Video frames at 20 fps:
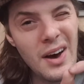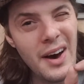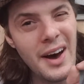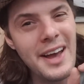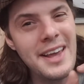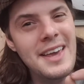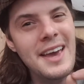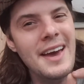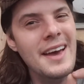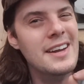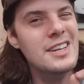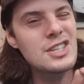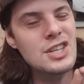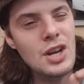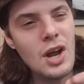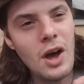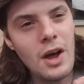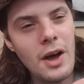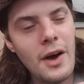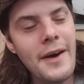I get
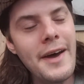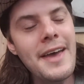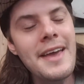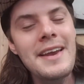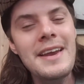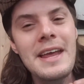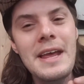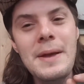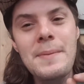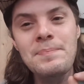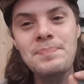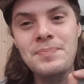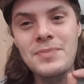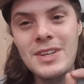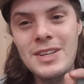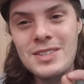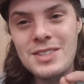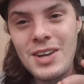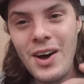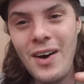a tiny,
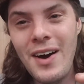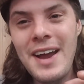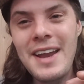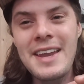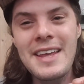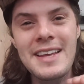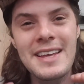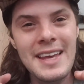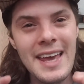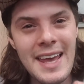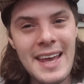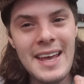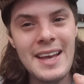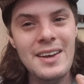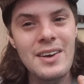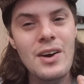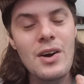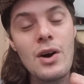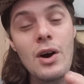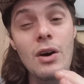tiny
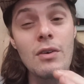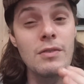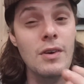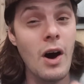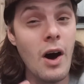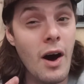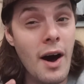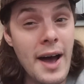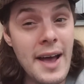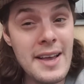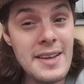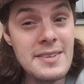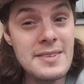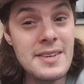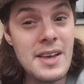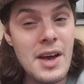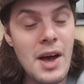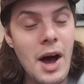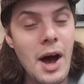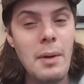kick of ice.
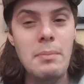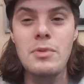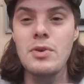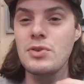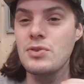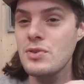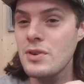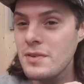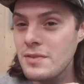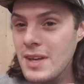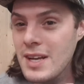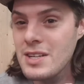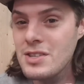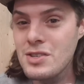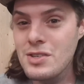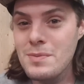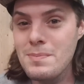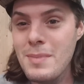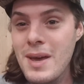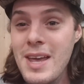I'm not sure if that's
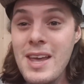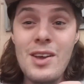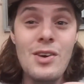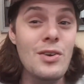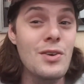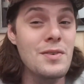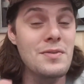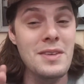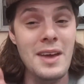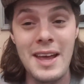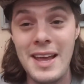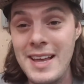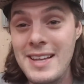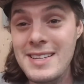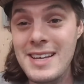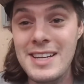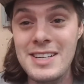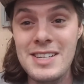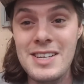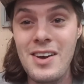just me or if there is
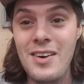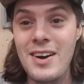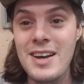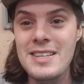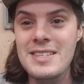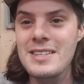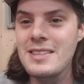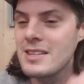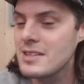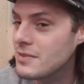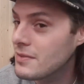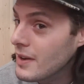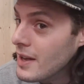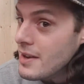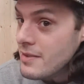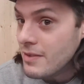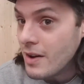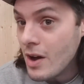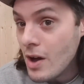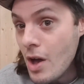actually ice in this
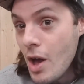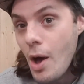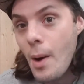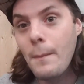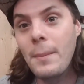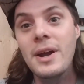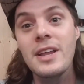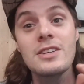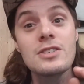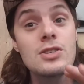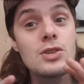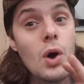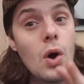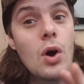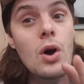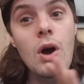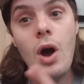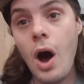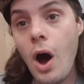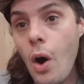flavour, but it's
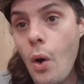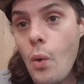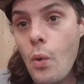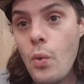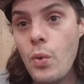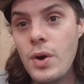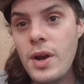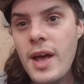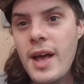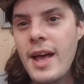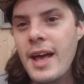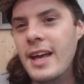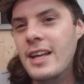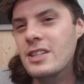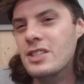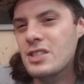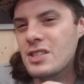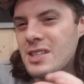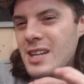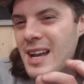not cold.
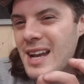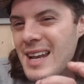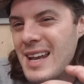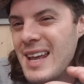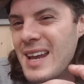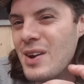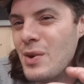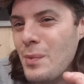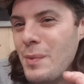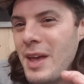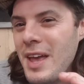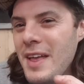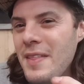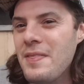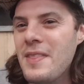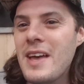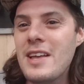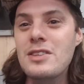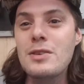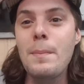It's just a little bit in
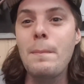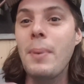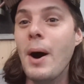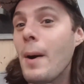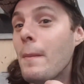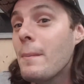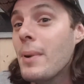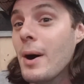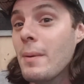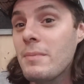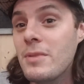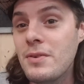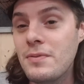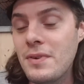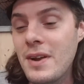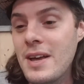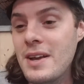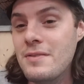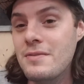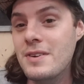there to pump up the
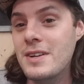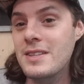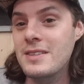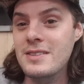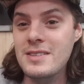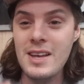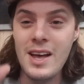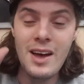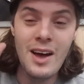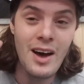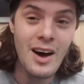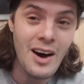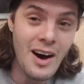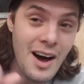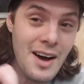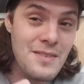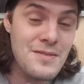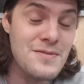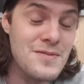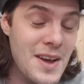flavourings.
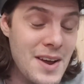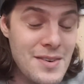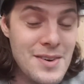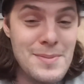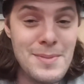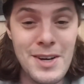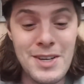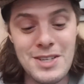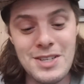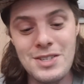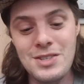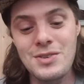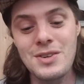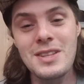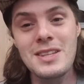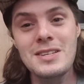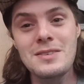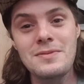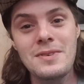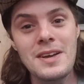I very much enjoy
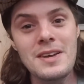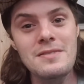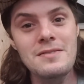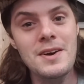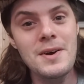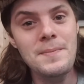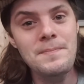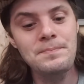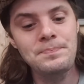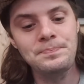this flavour.